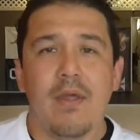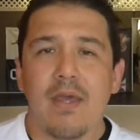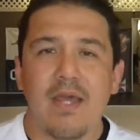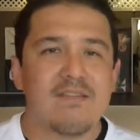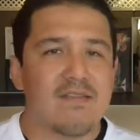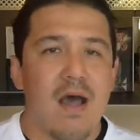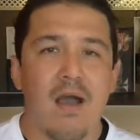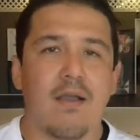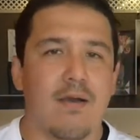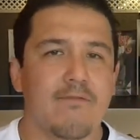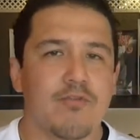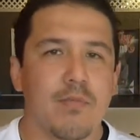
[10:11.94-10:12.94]
It's not
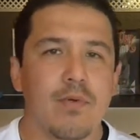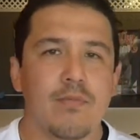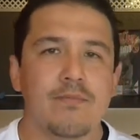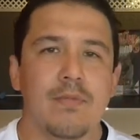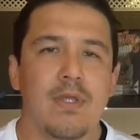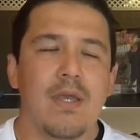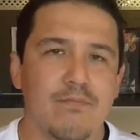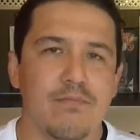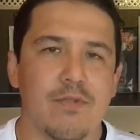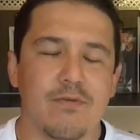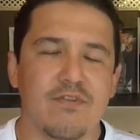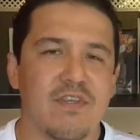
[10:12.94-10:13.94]
comfortable.
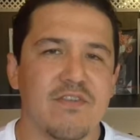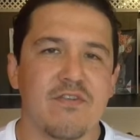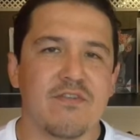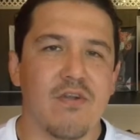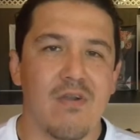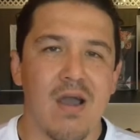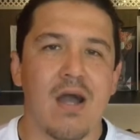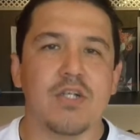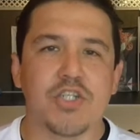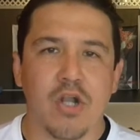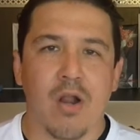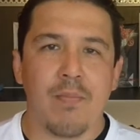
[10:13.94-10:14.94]
Those scissors are not
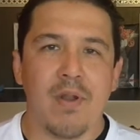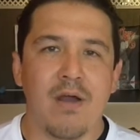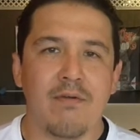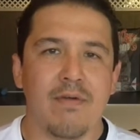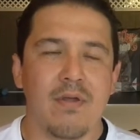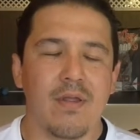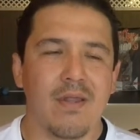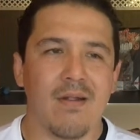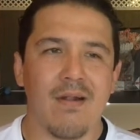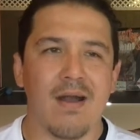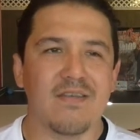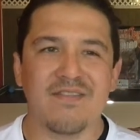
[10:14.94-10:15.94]
sharp enough and
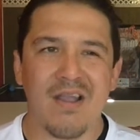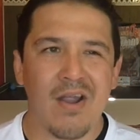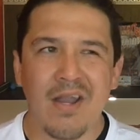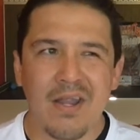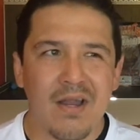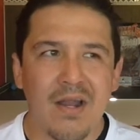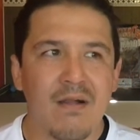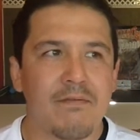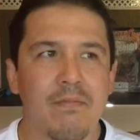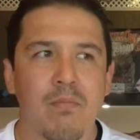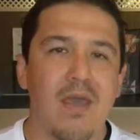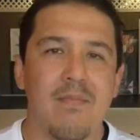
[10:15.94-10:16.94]
they're not serrated enough.